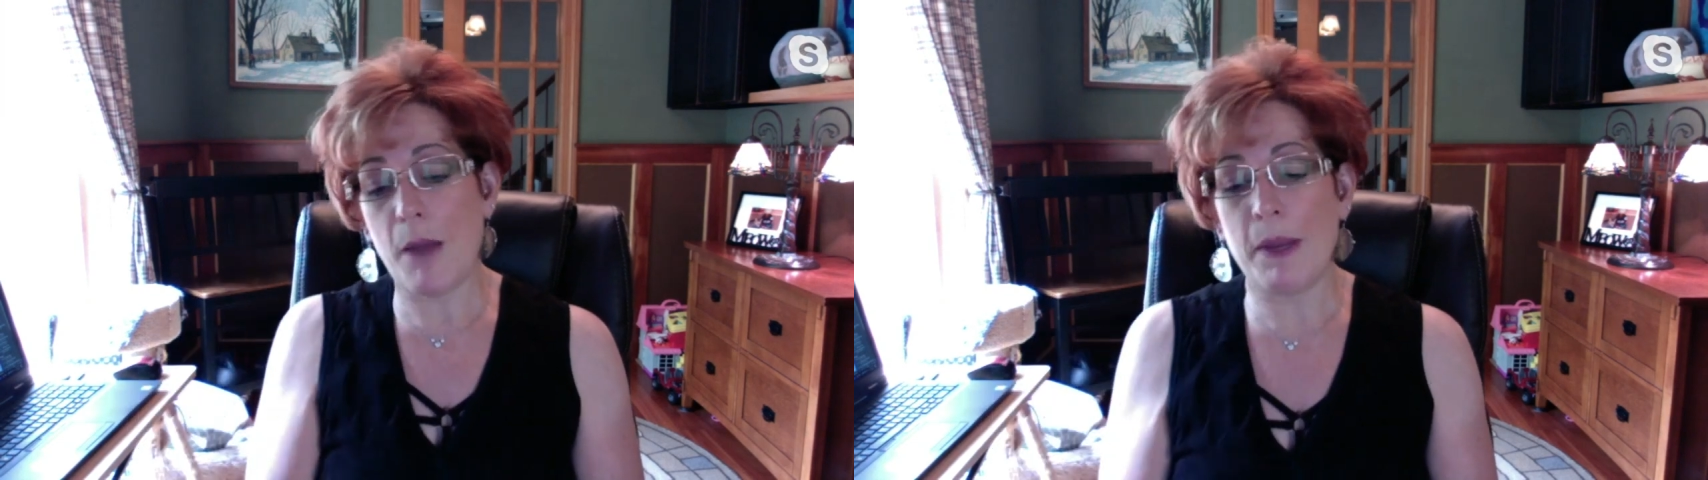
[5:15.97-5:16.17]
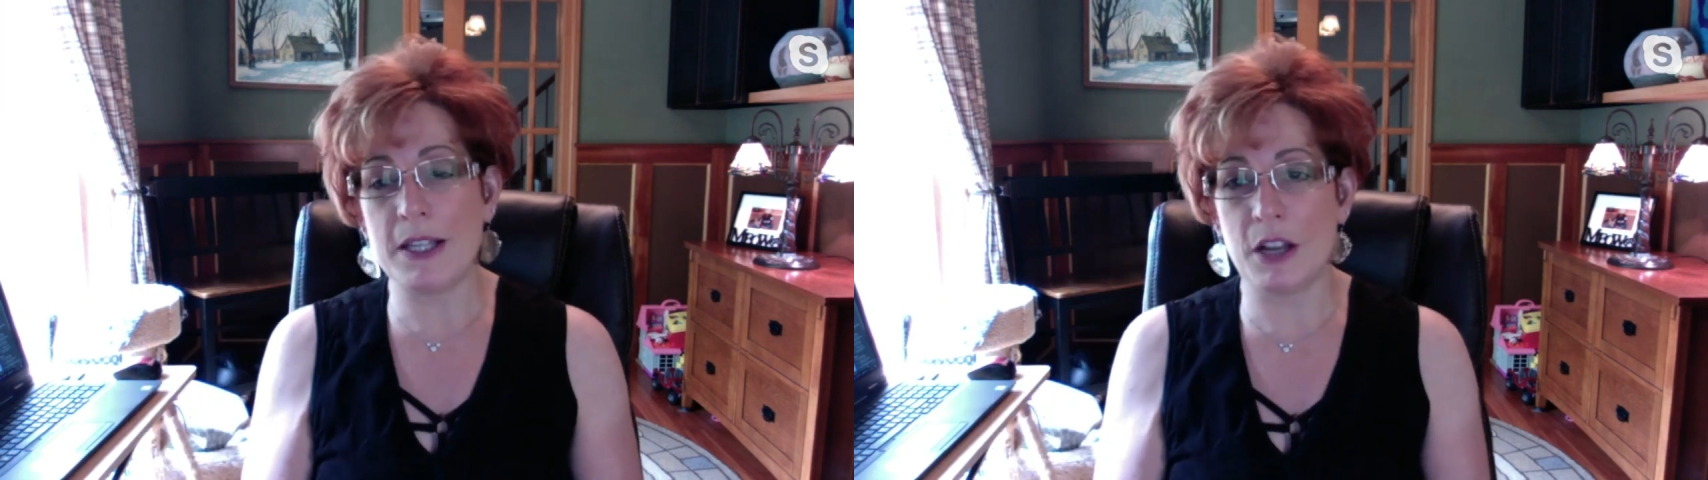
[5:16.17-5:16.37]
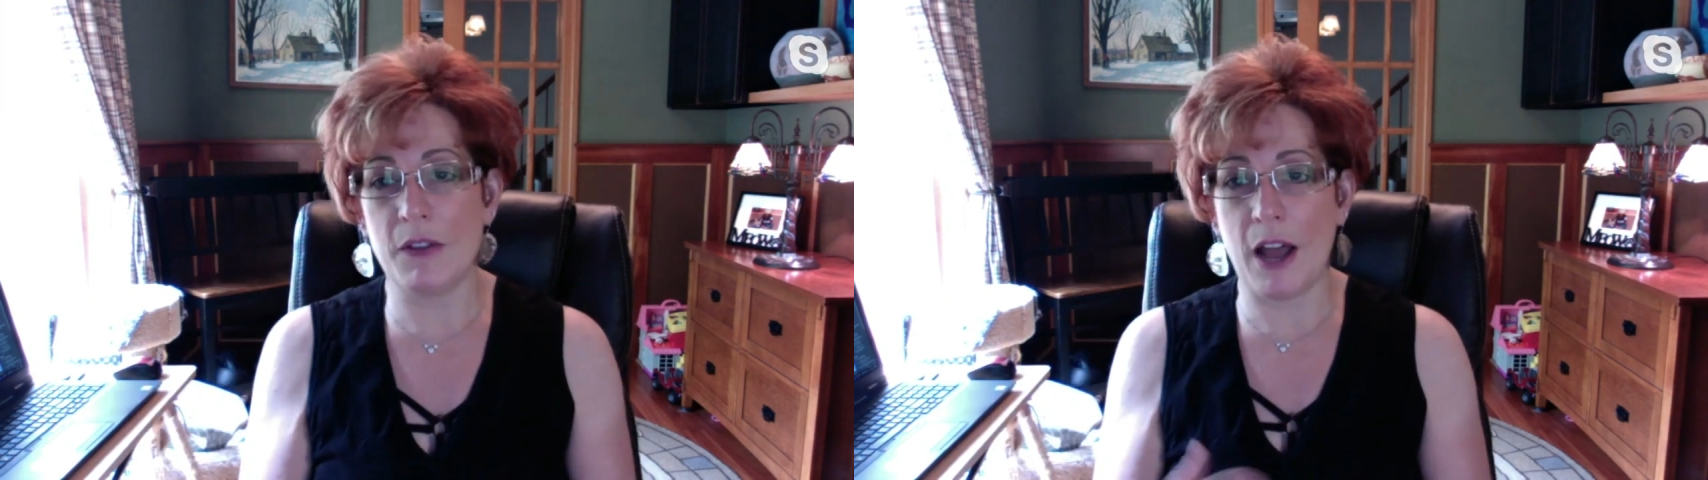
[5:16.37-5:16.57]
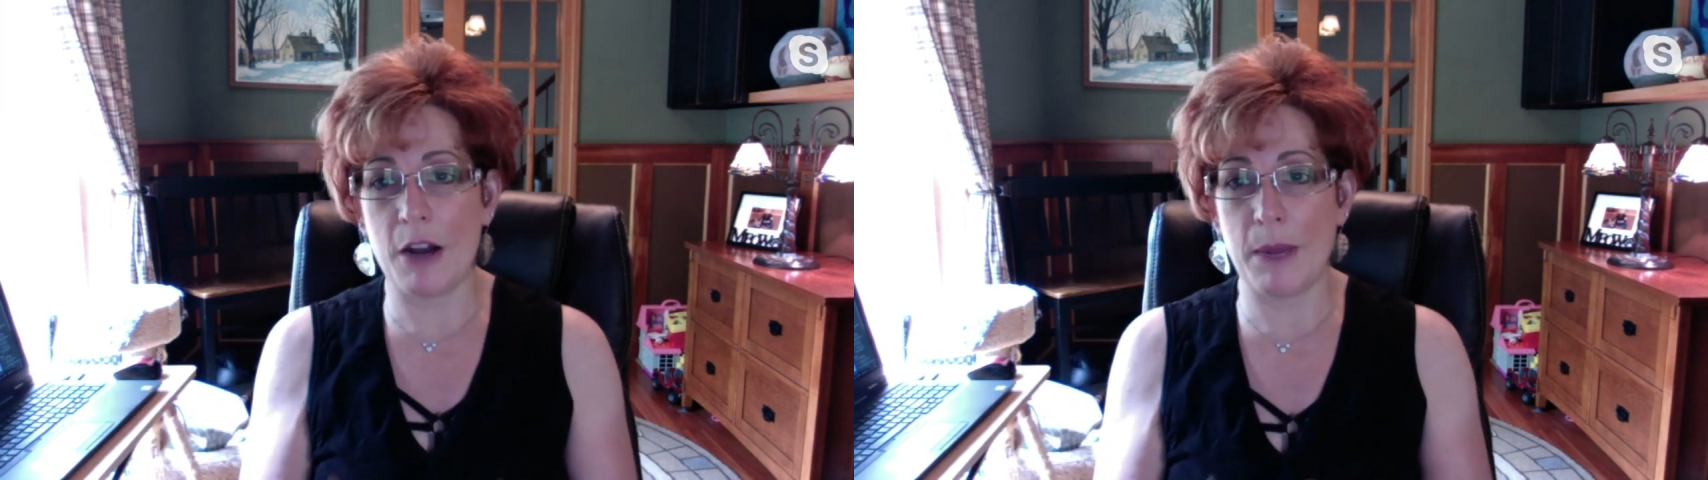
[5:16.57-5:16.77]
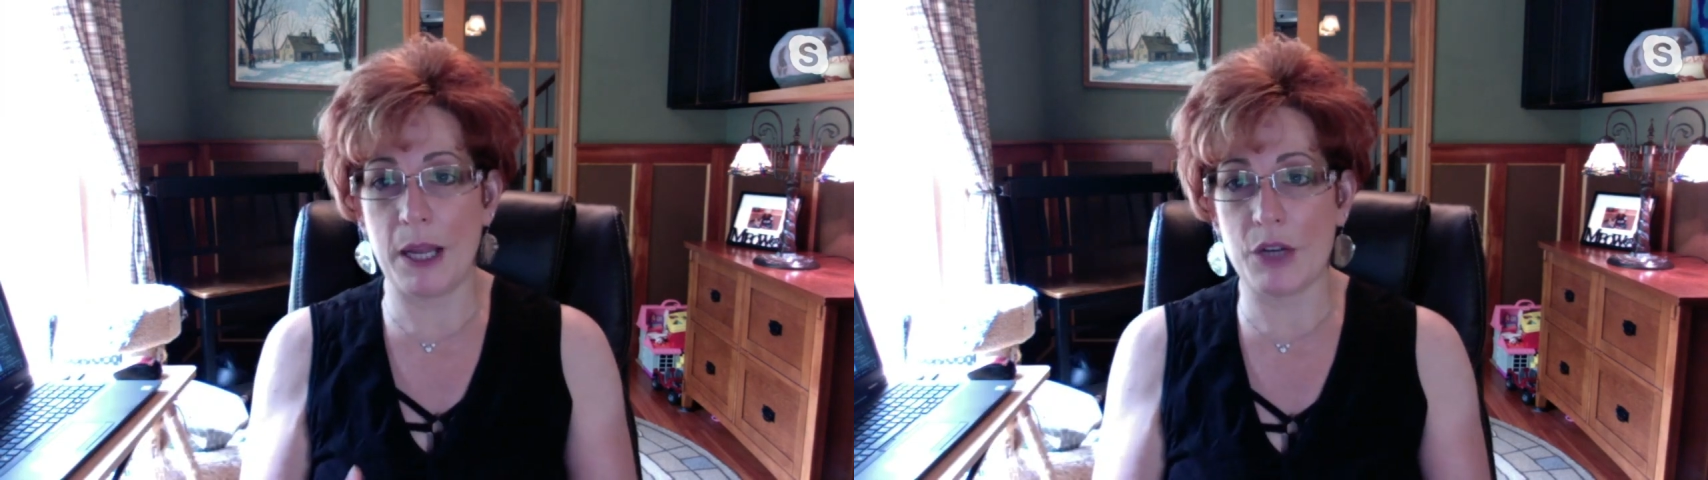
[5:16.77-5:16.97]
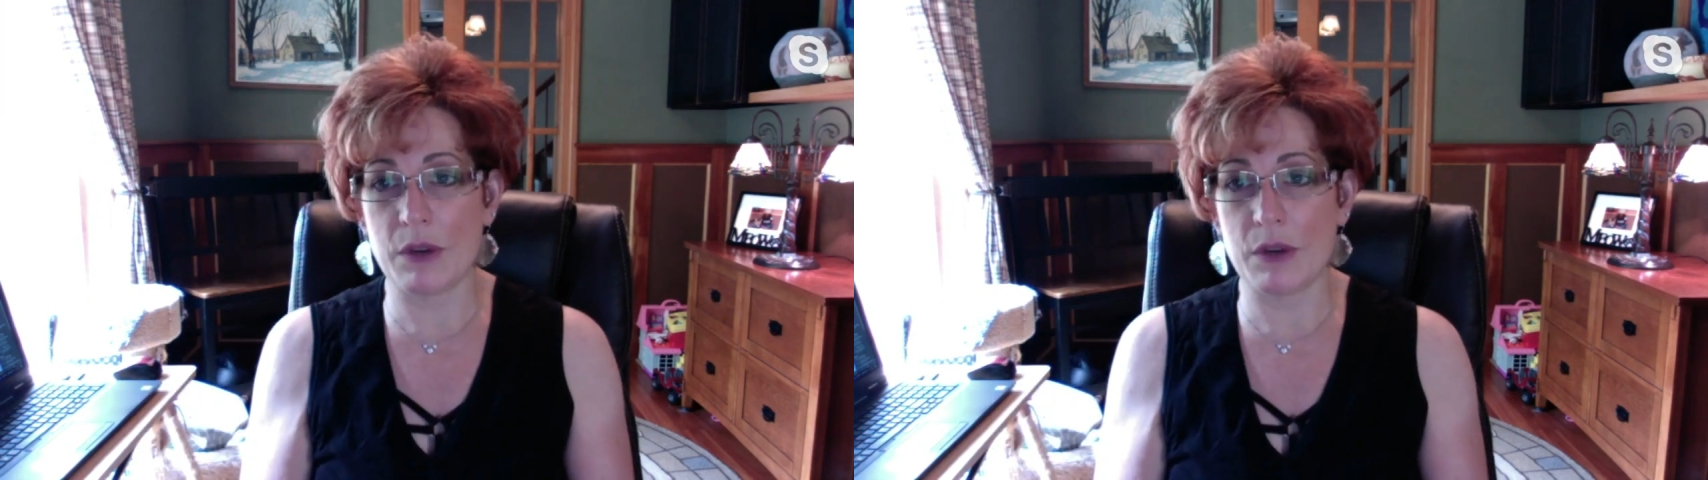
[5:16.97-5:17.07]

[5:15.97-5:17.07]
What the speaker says: myself how to manage